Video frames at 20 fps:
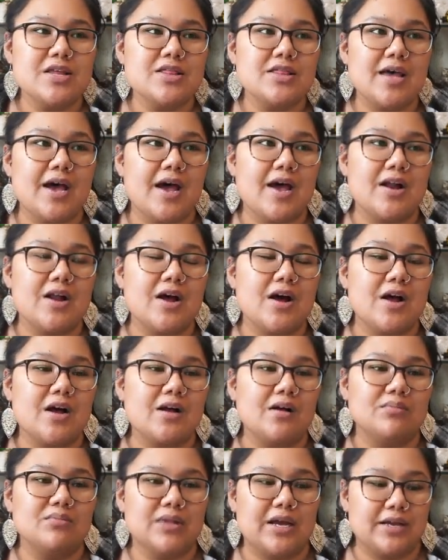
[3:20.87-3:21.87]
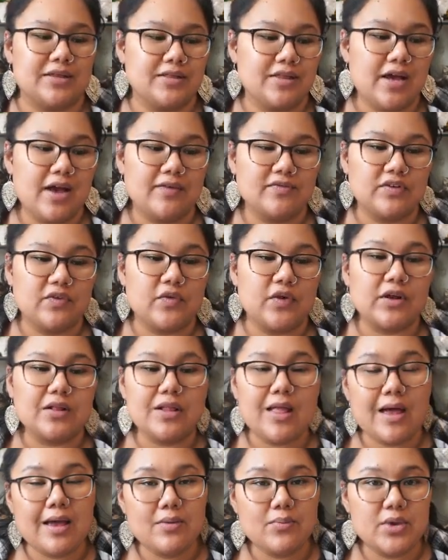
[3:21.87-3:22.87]
that um, like they have different
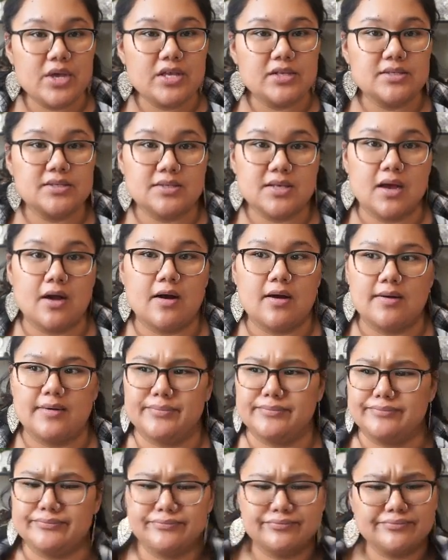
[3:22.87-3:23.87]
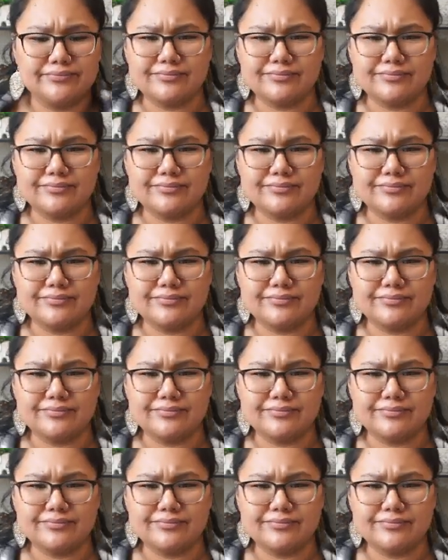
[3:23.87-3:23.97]
climates um,